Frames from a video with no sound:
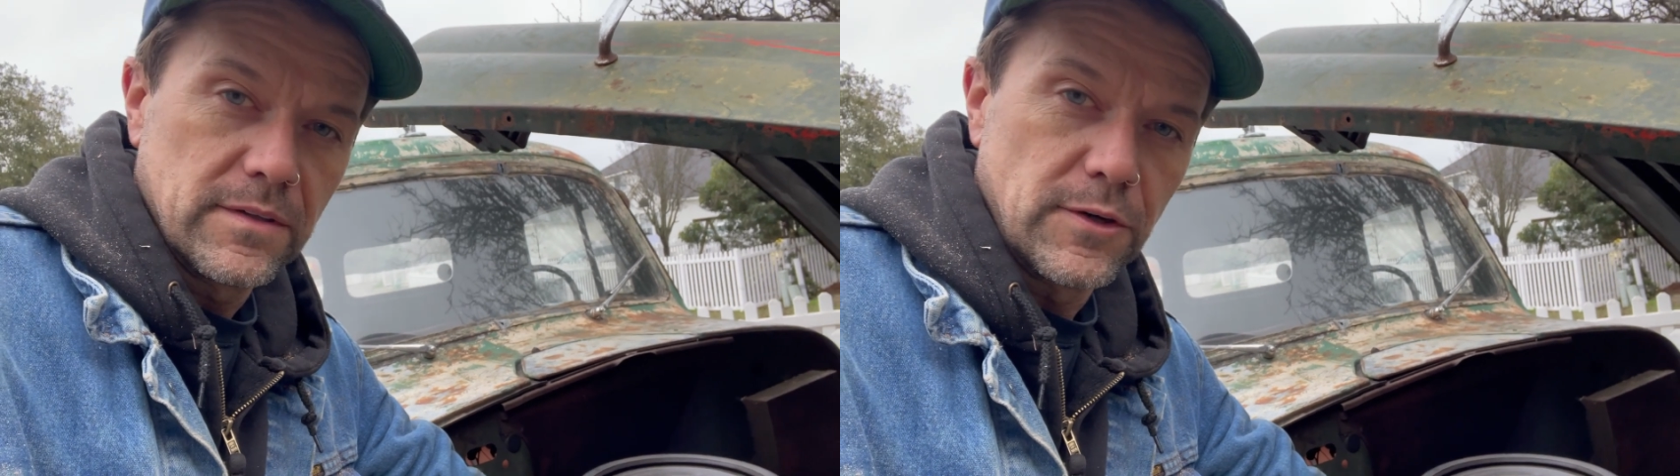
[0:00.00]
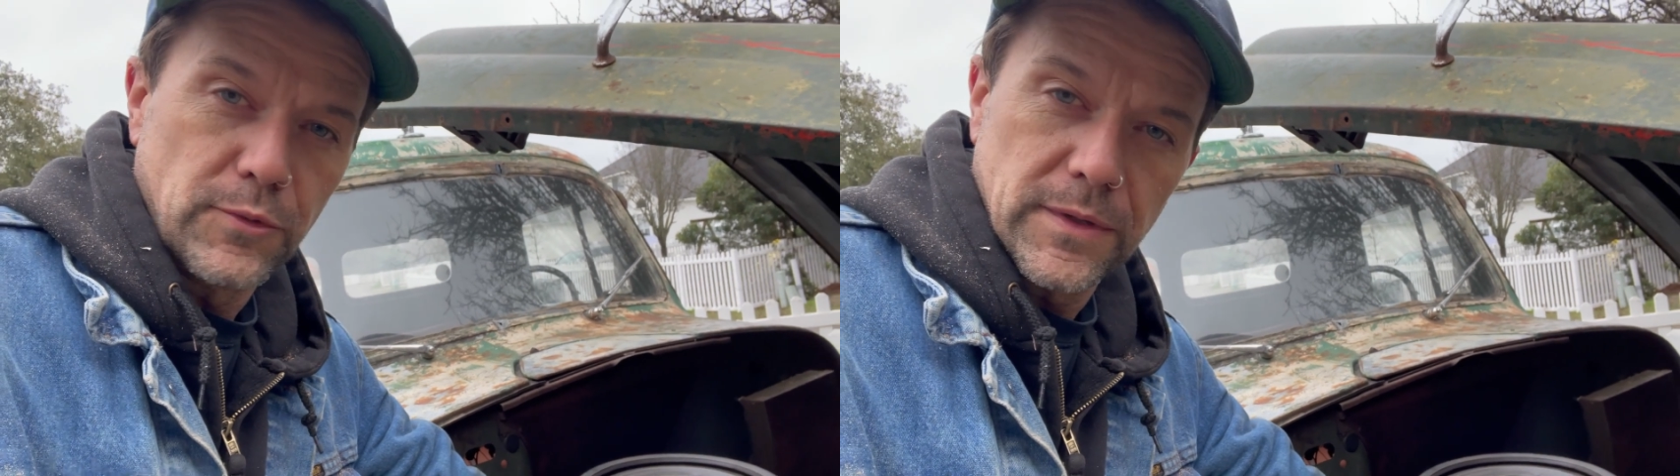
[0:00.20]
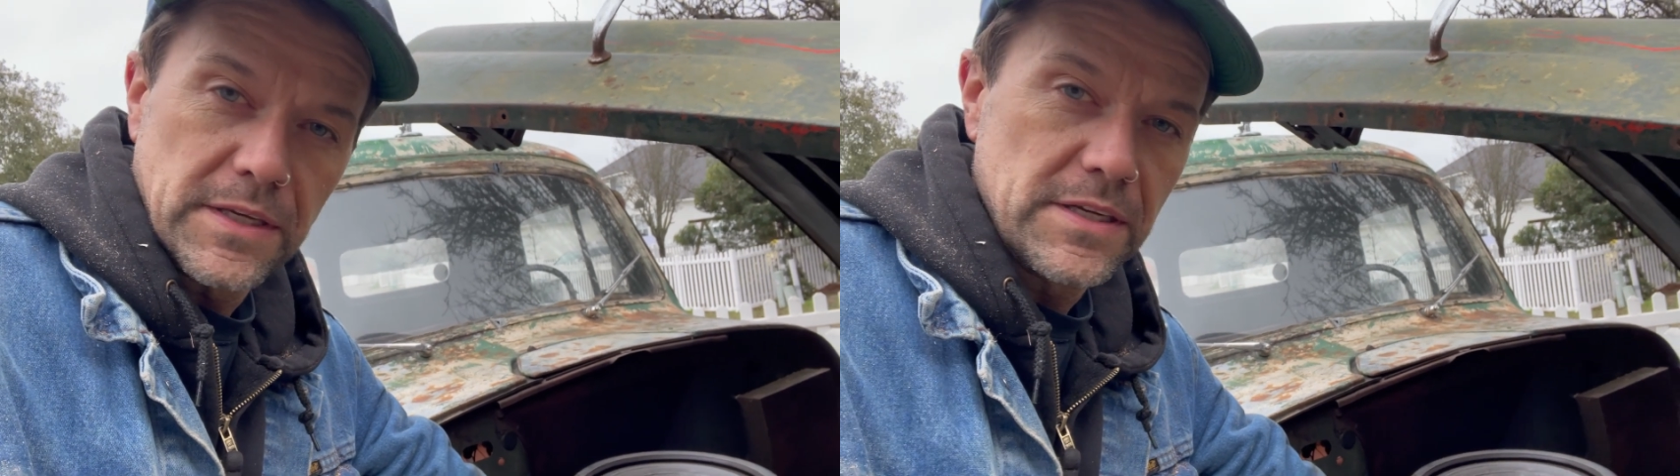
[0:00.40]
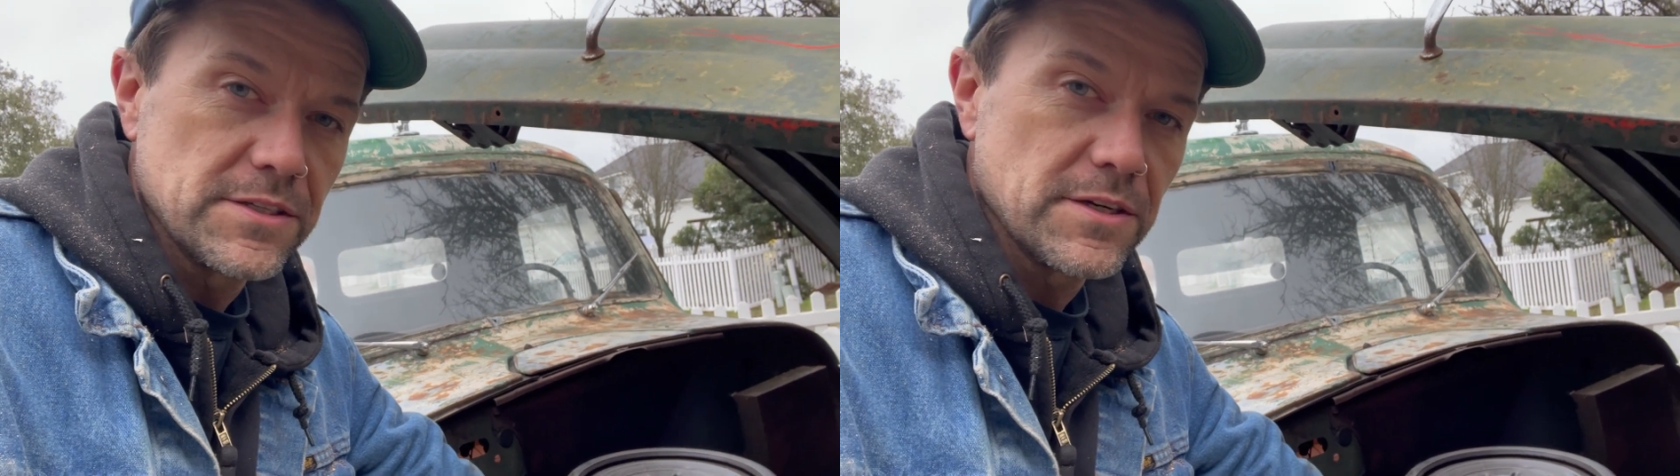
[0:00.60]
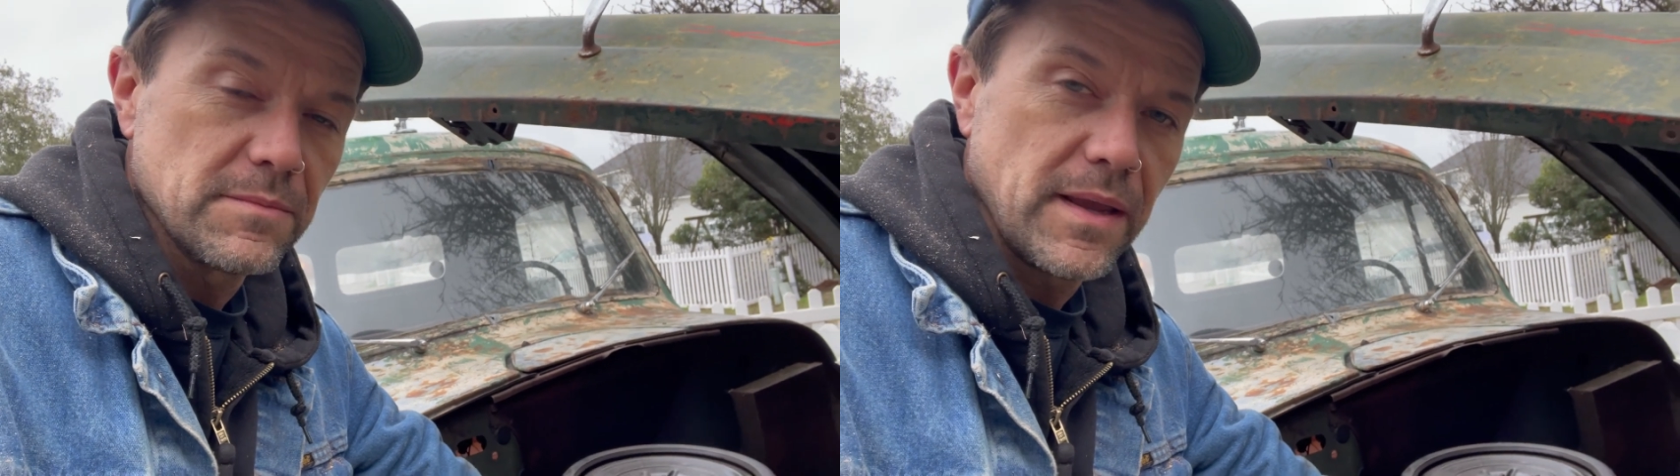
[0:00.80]
They're really
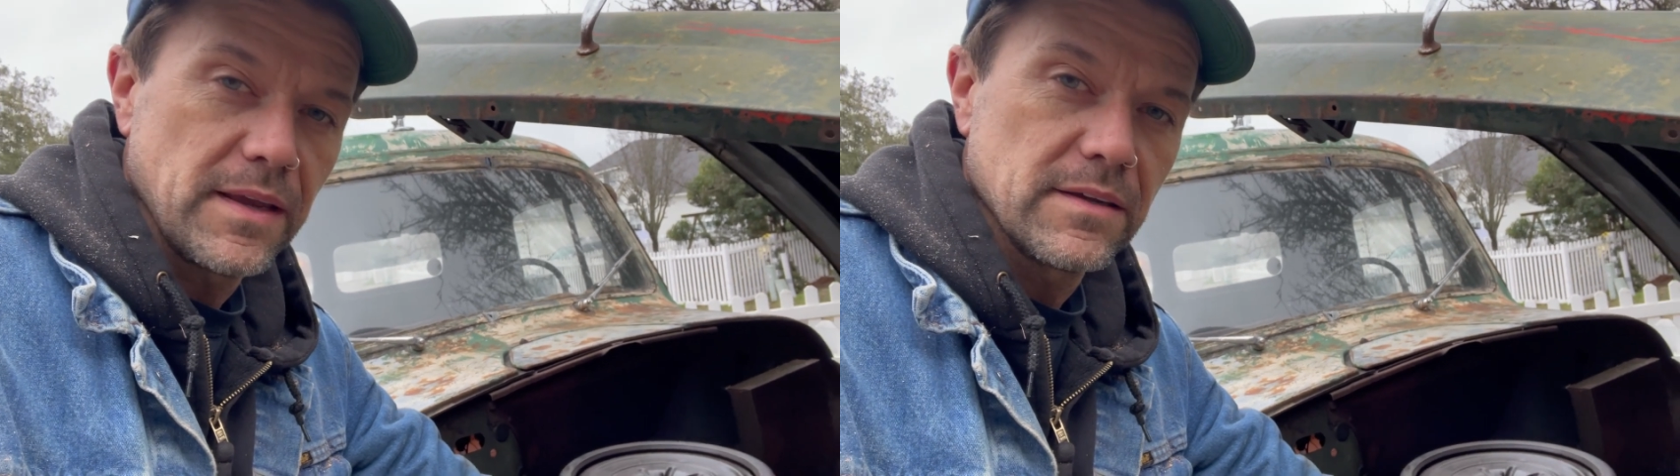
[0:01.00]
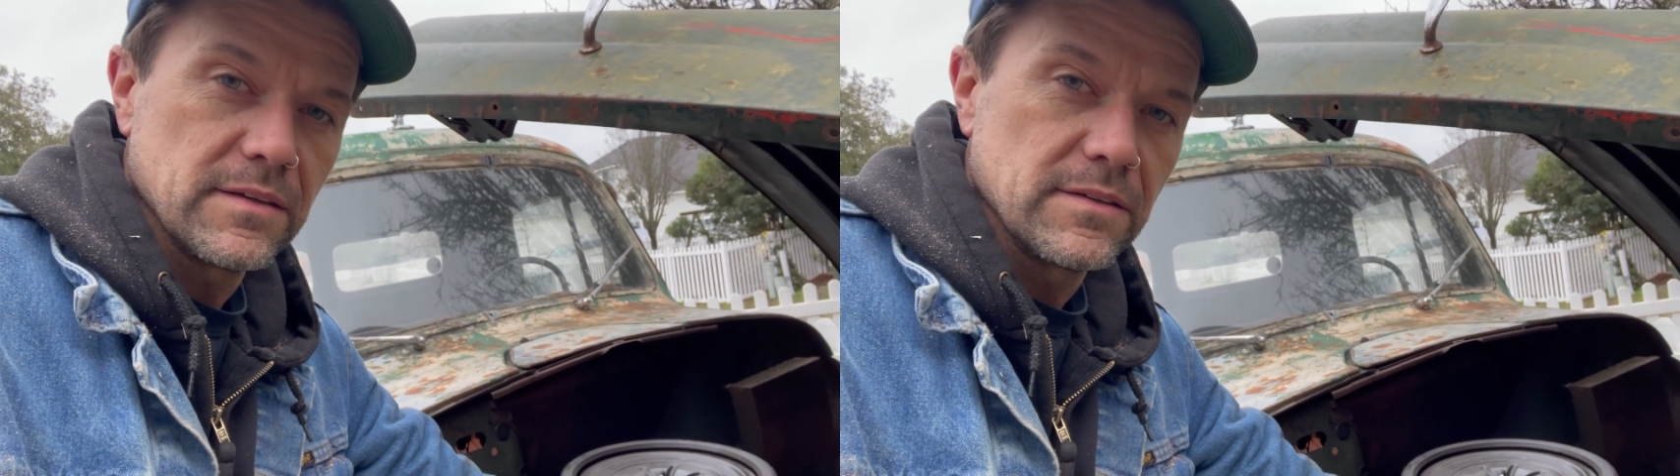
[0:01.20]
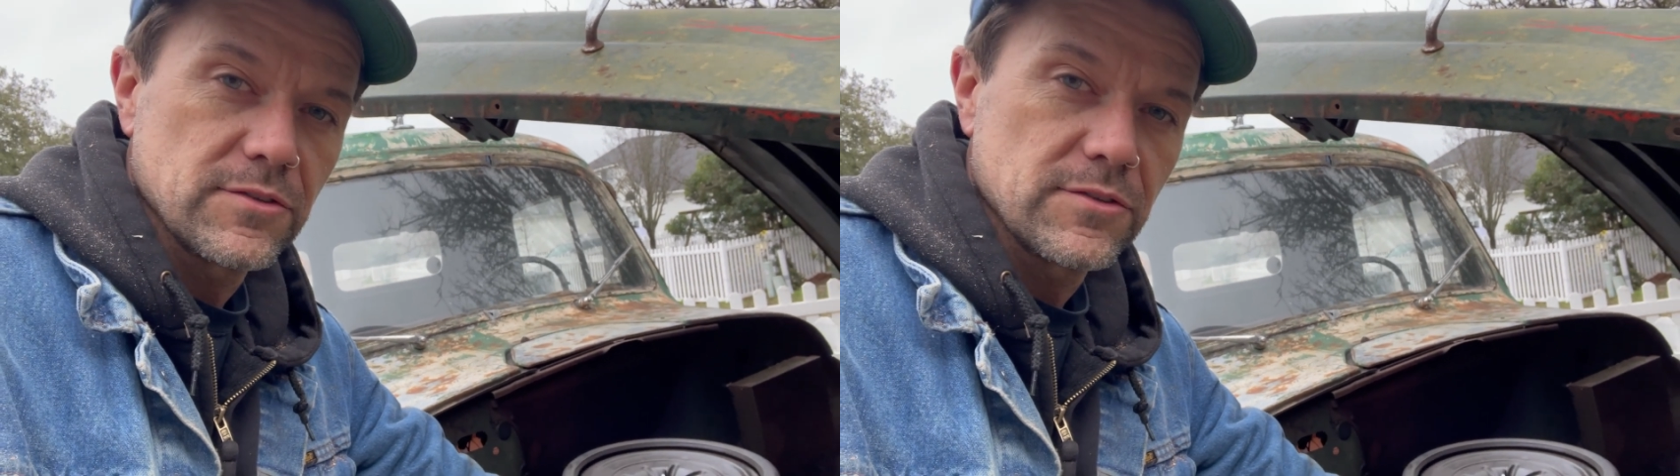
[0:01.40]
easy to make.